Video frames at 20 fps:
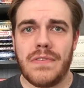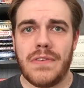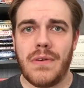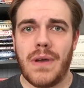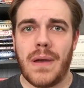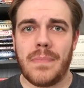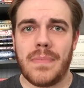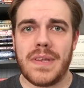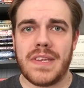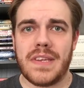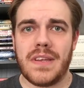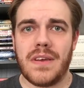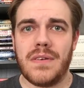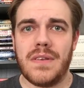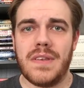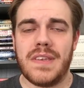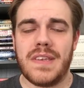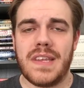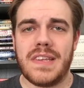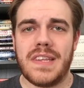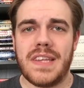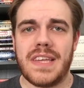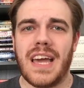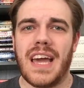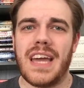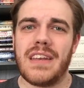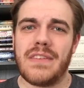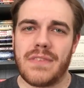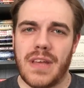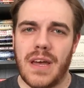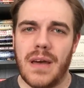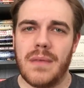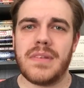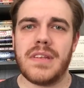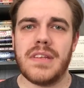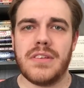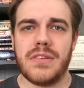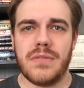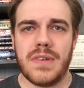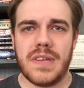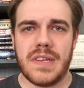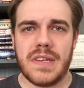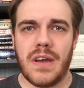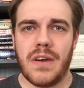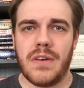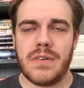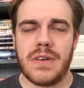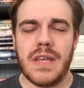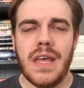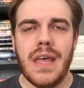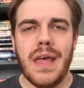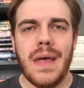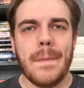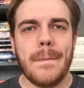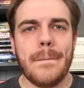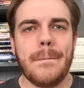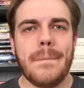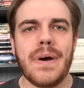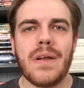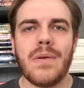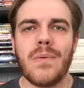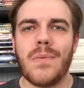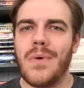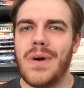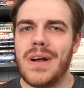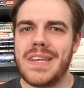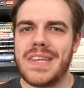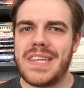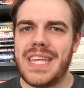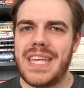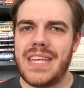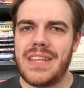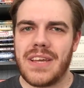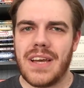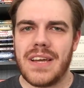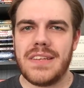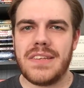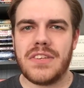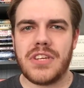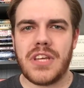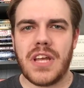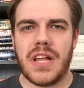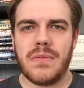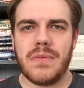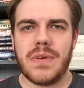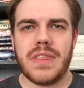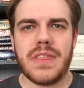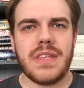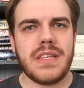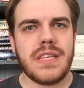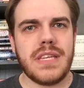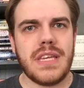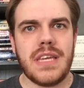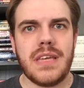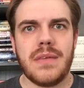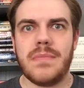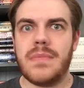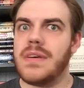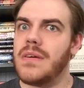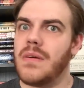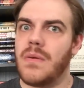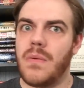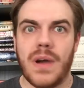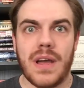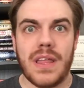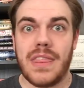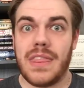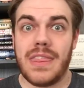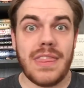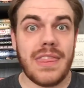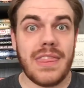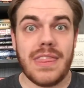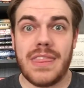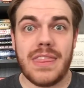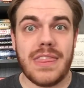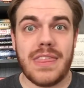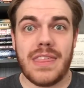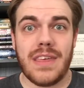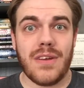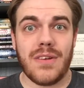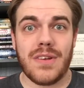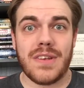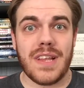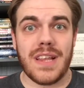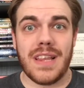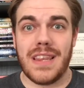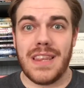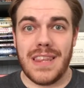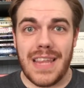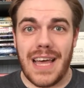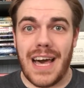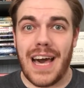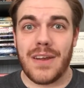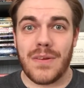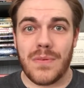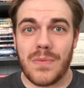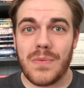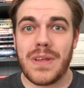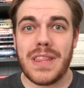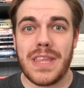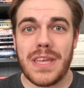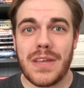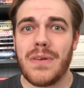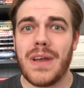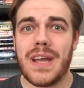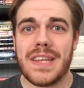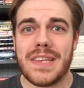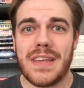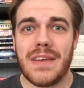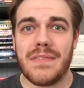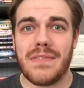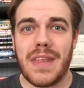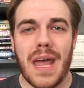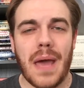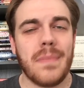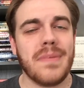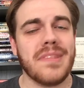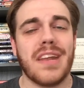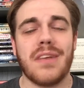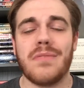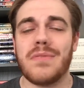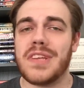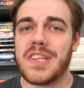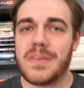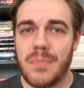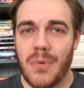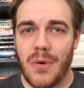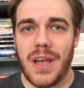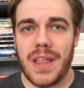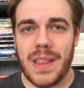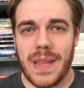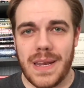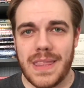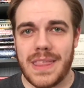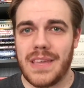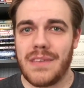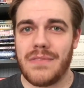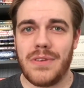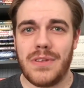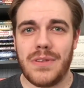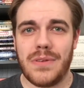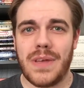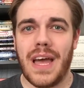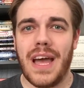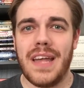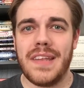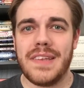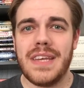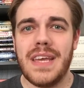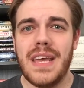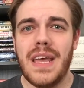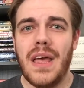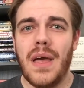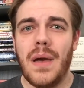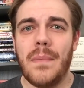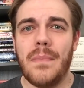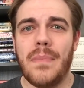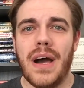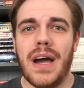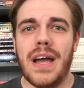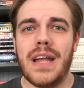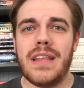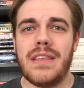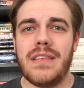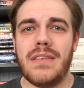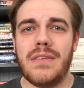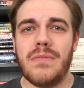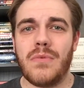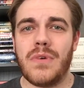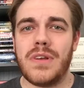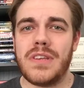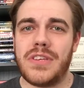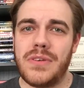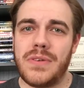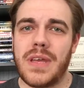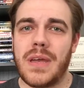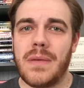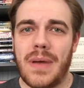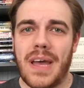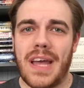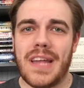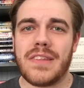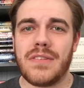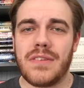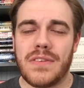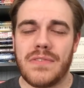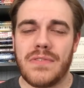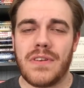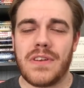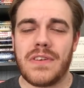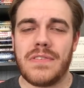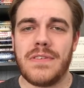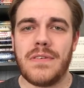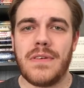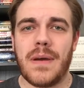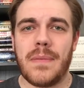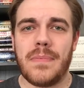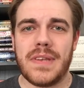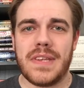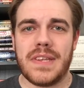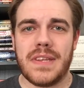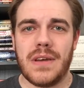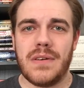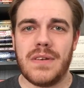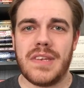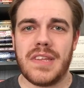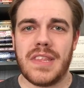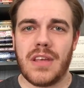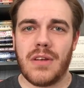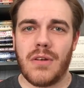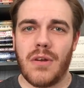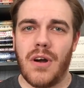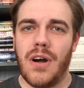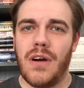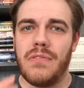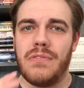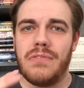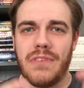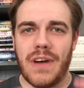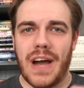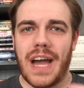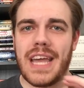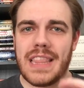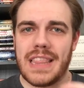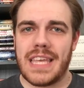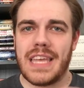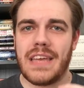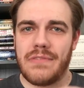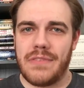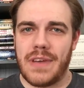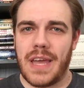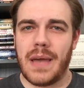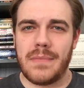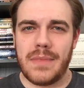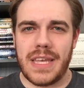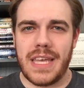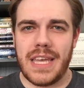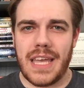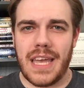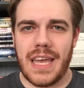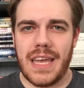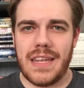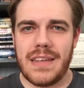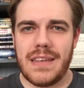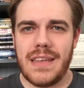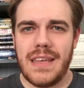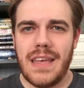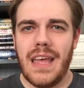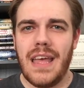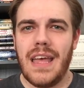few episodes as he kind of comes into his own. But once he does gel with the team, there's a lot of really great stuff that happens. I don't want to spoil anything for you guys, but once you get past those first few episodes and they're all finally a family again,